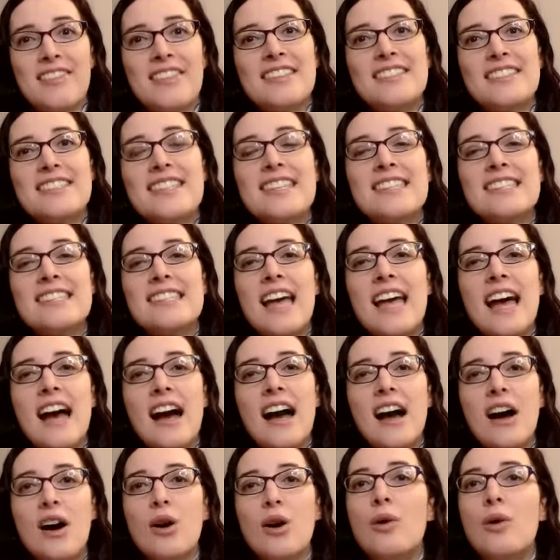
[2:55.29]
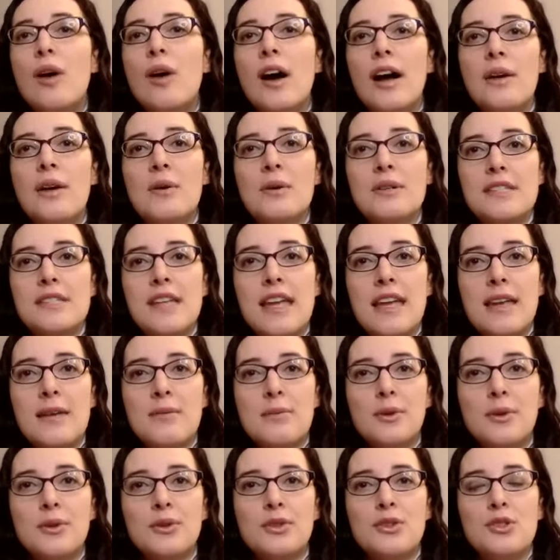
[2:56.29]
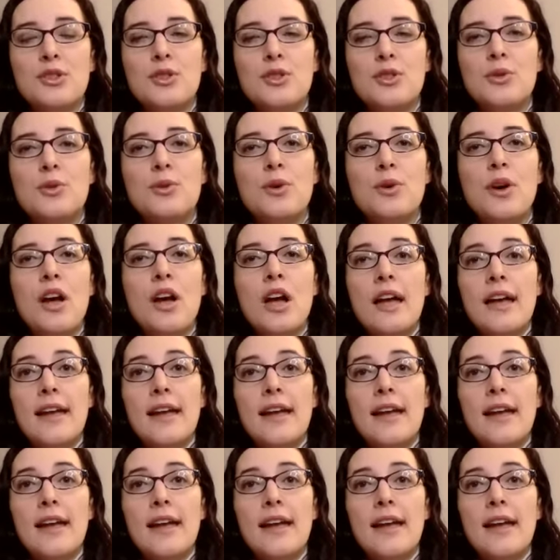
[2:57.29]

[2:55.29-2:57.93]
This is how I was able to